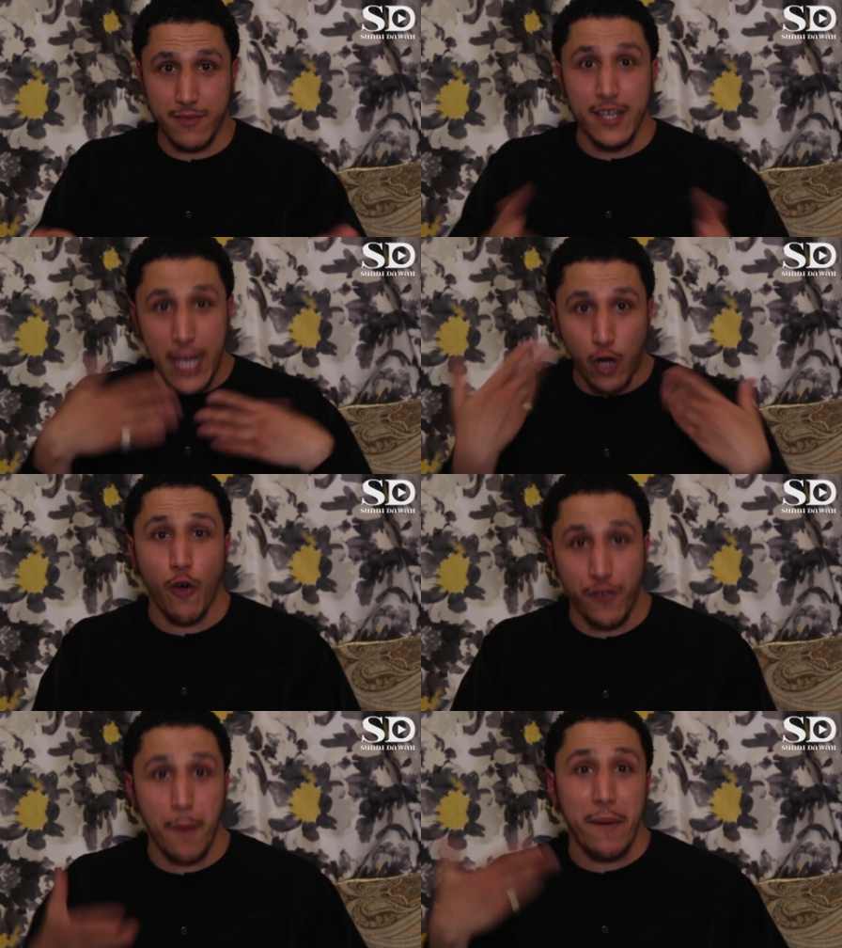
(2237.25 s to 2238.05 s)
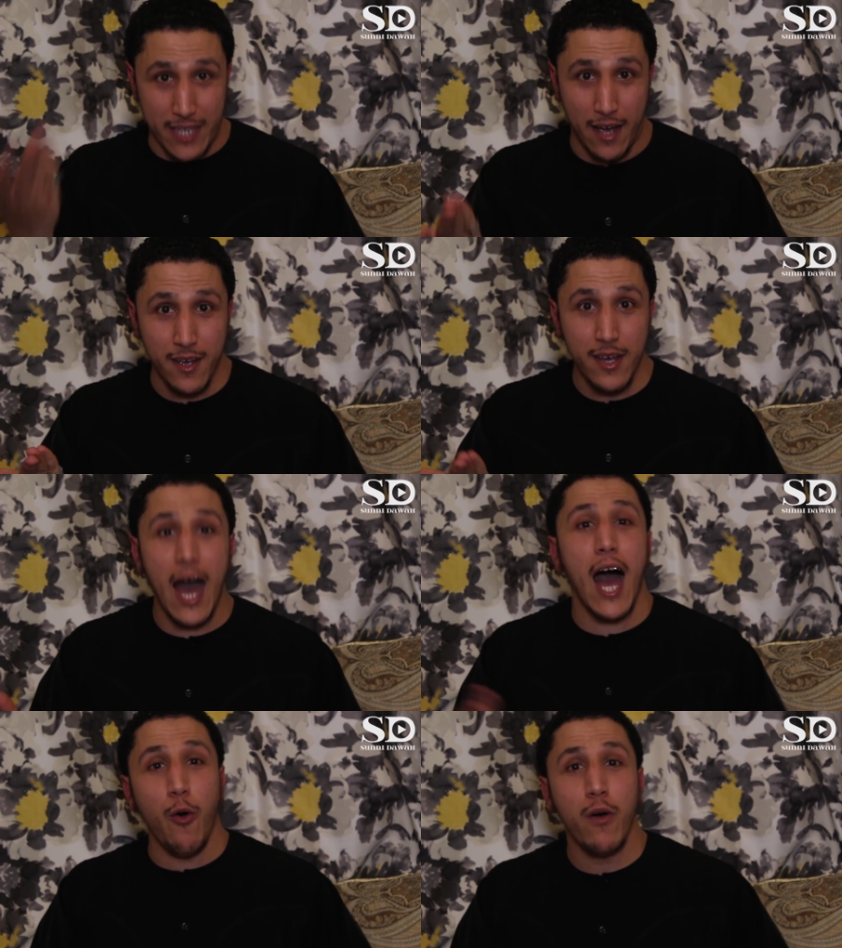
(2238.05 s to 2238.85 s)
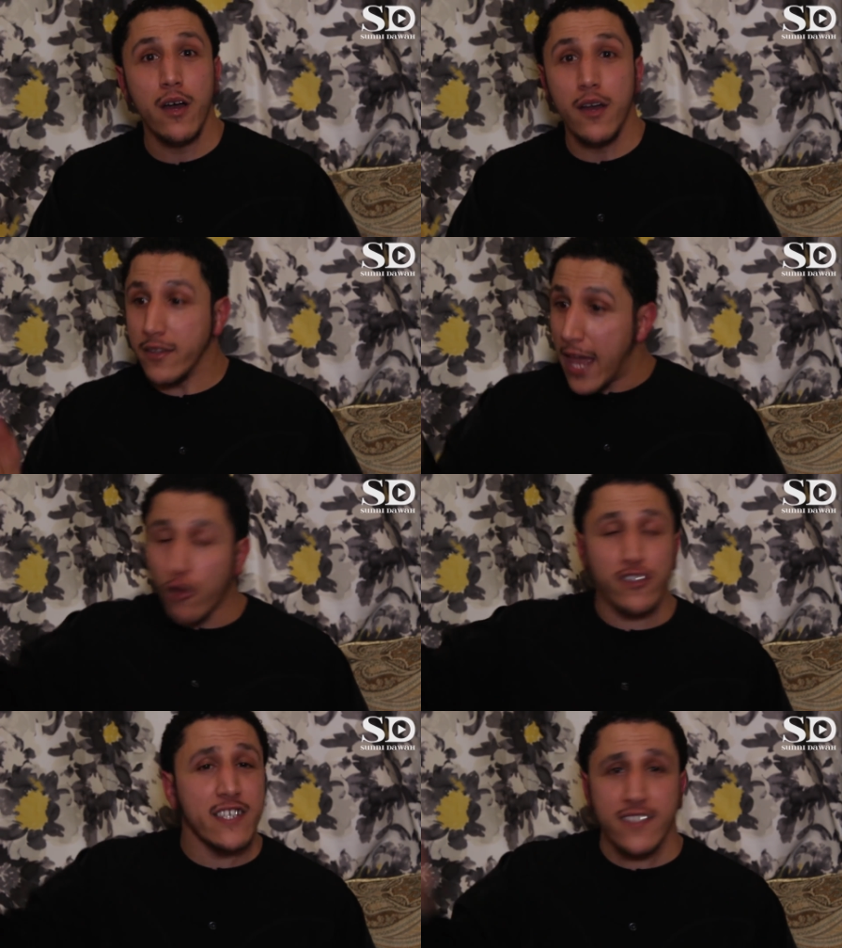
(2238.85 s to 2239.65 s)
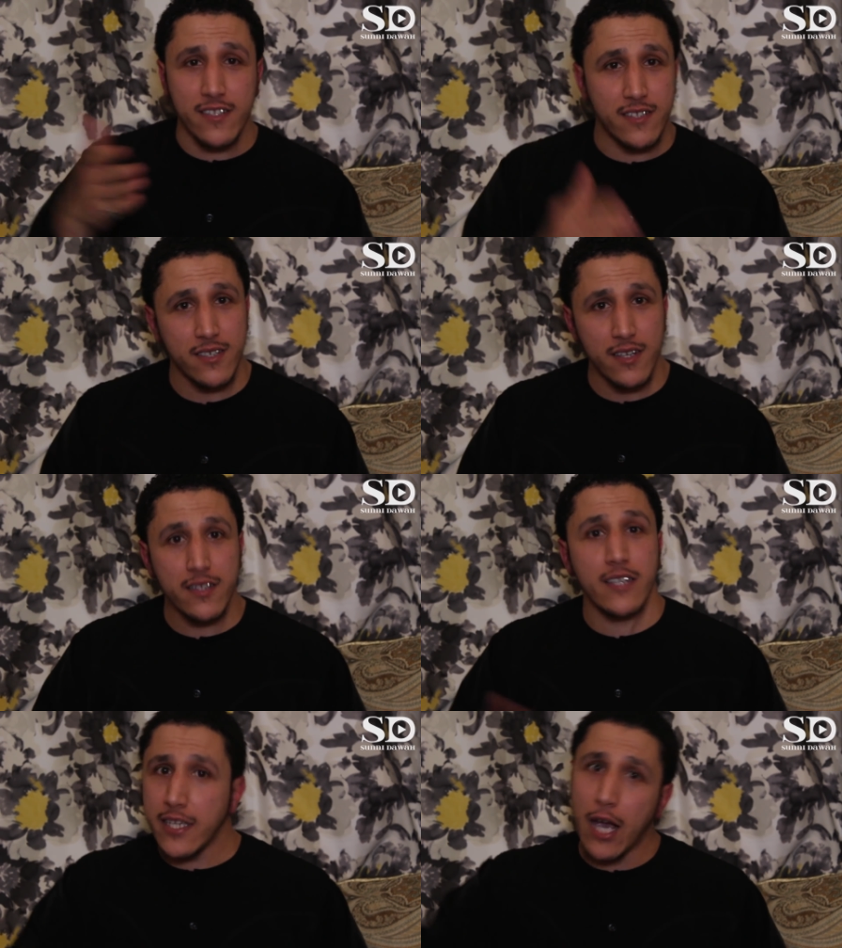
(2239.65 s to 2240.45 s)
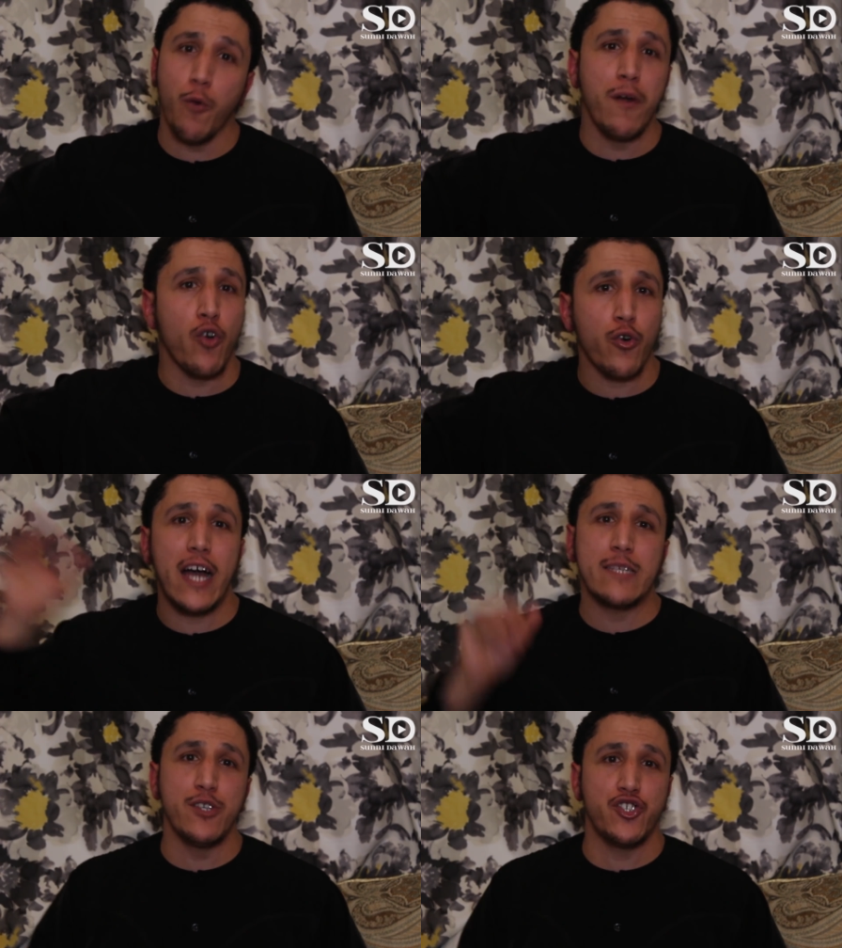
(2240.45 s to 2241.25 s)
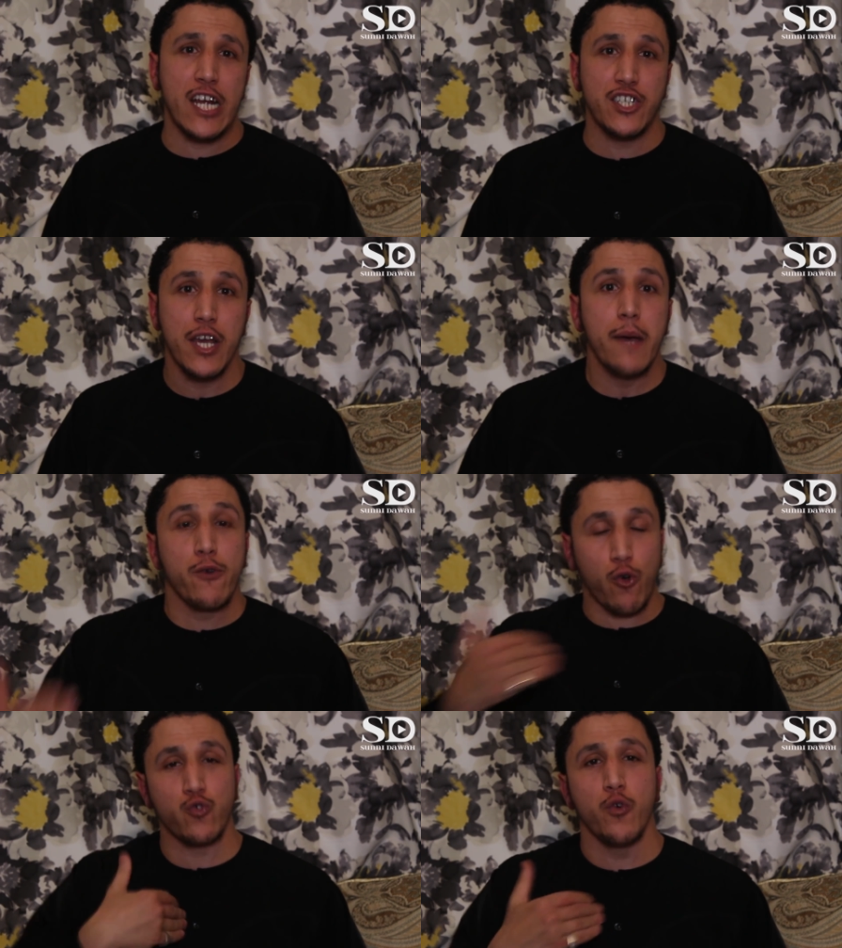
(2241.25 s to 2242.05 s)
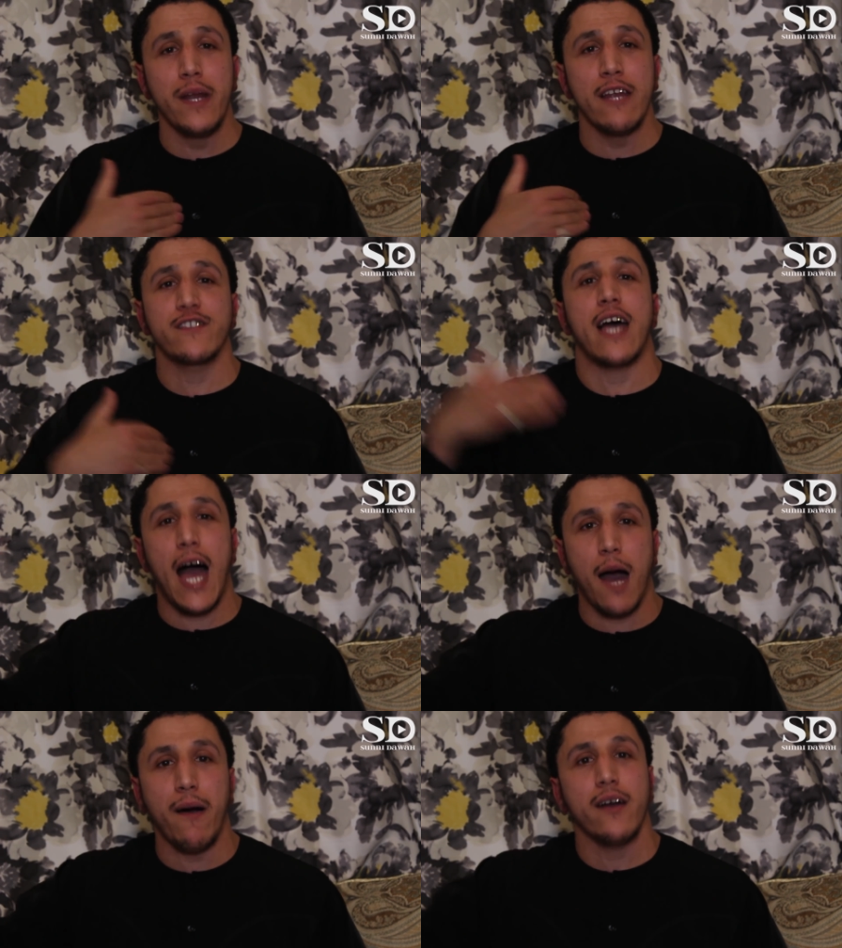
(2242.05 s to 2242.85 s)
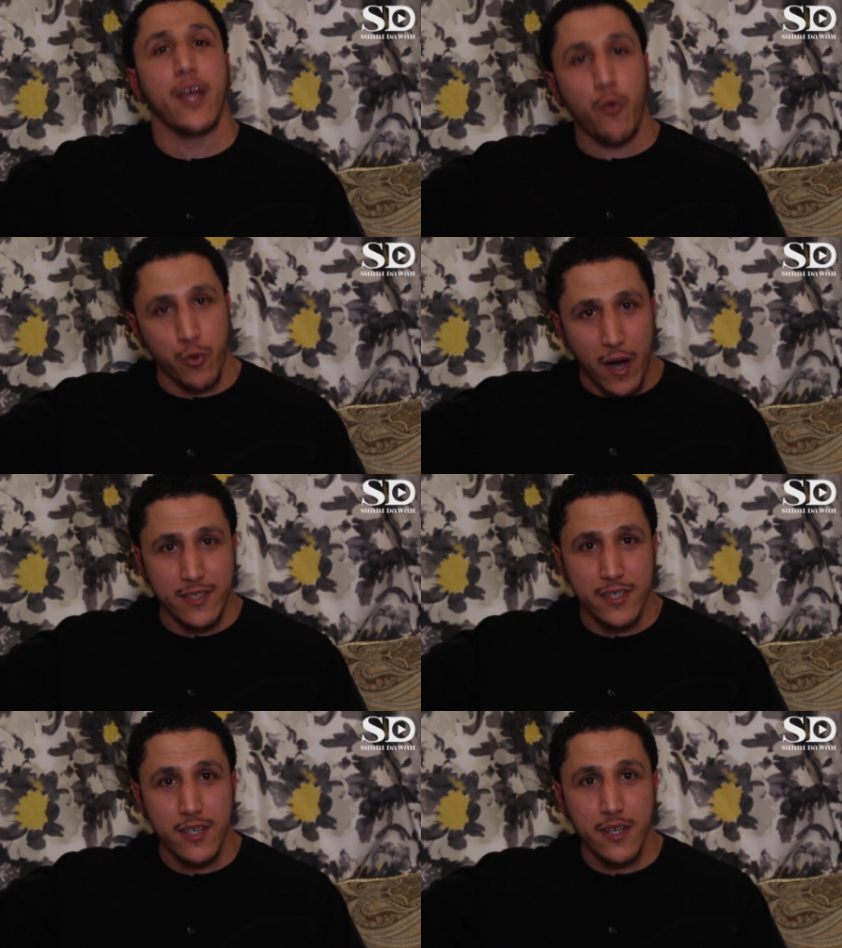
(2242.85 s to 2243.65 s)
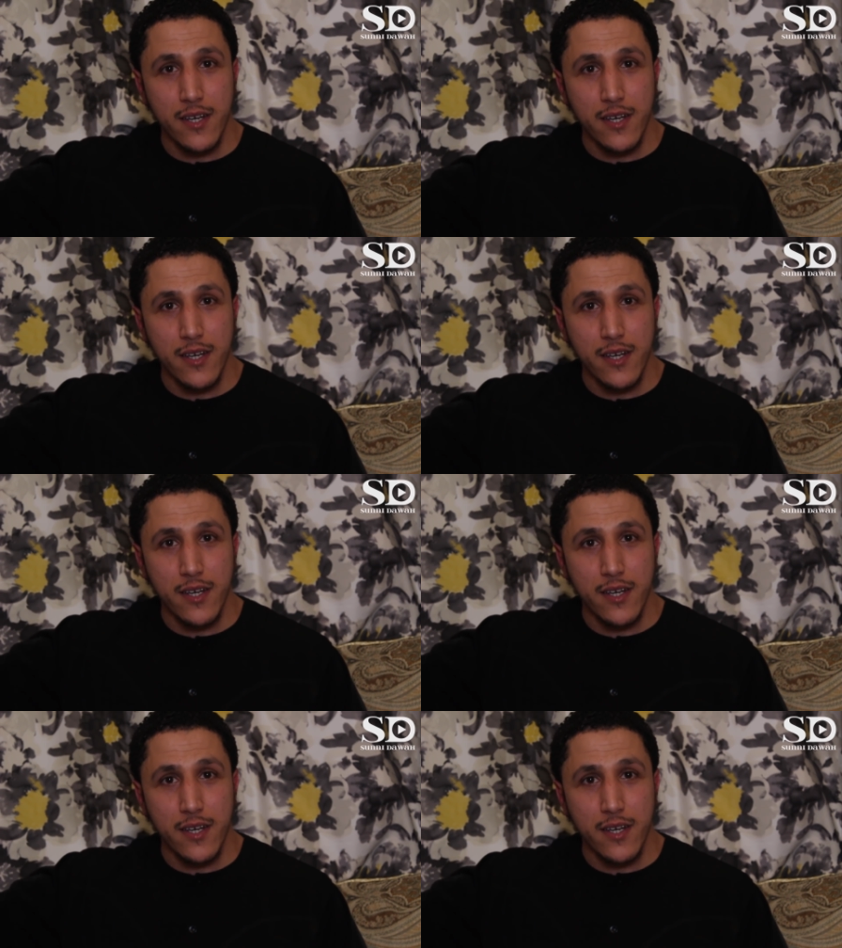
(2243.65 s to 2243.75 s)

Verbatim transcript: In their kufr, they're better. How? They're consistent. They say, yeah, we believe the Quran has been changed. Because you believe Sahaba, they were what?